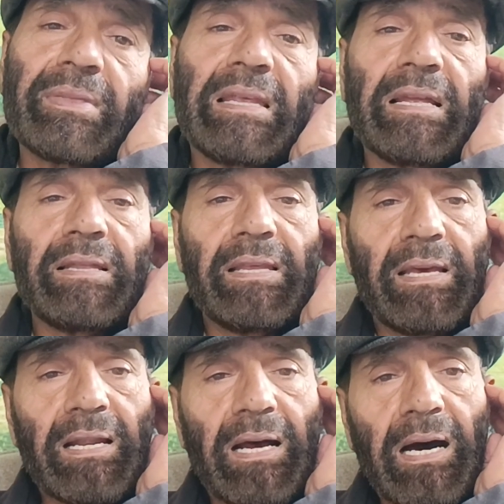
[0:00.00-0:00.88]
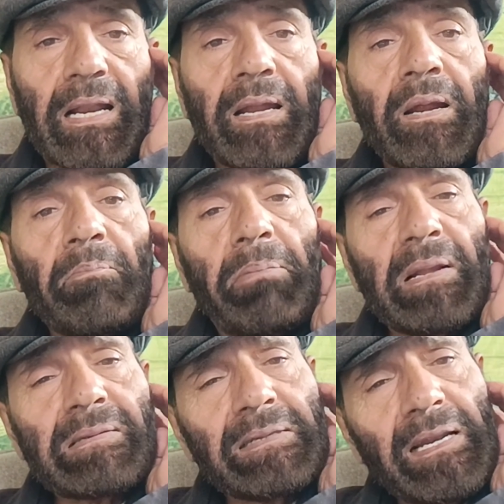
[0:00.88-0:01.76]
Then there are
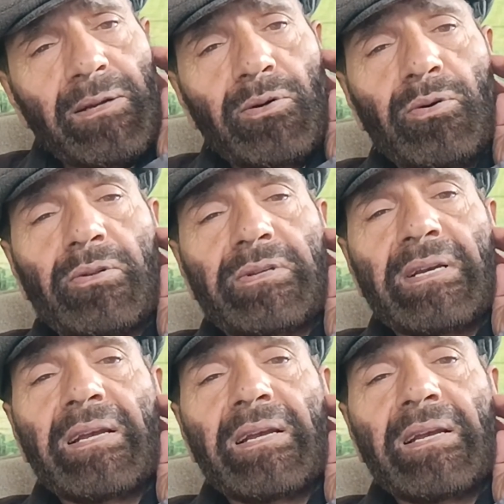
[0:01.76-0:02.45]
personal goals.